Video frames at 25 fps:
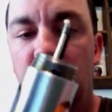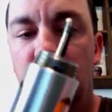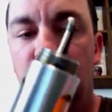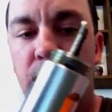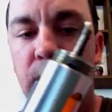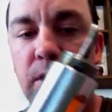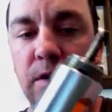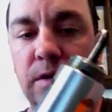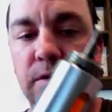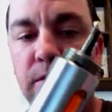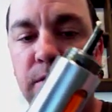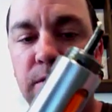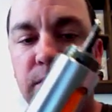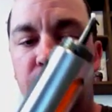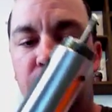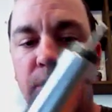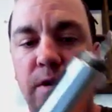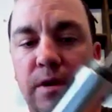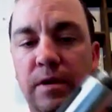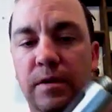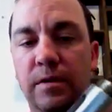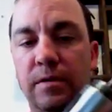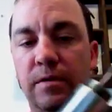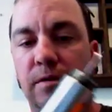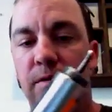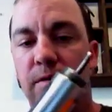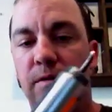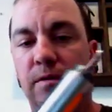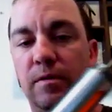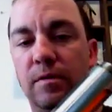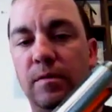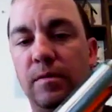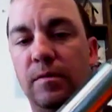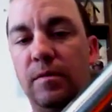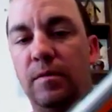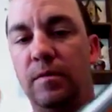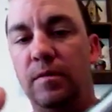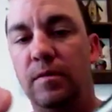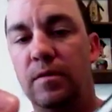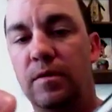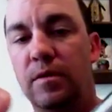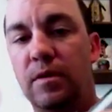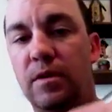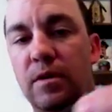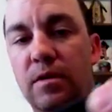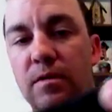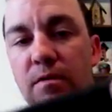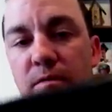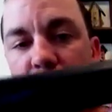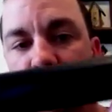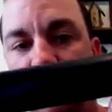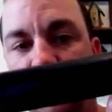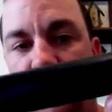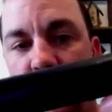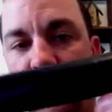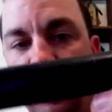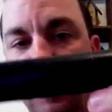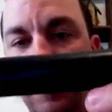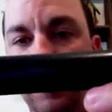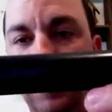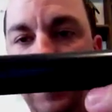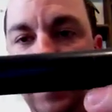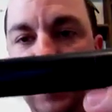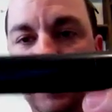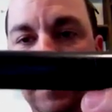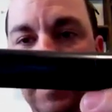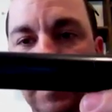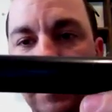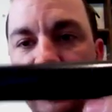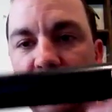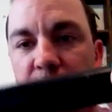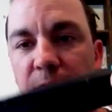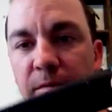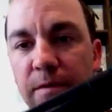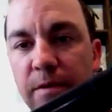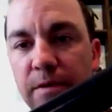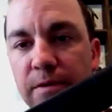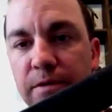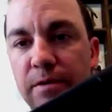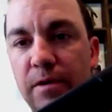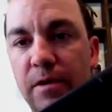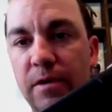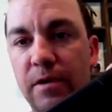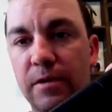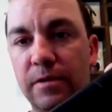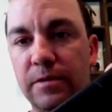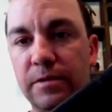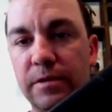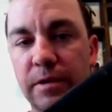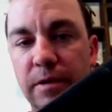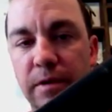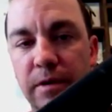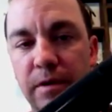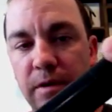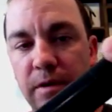And this is on a BB for starters.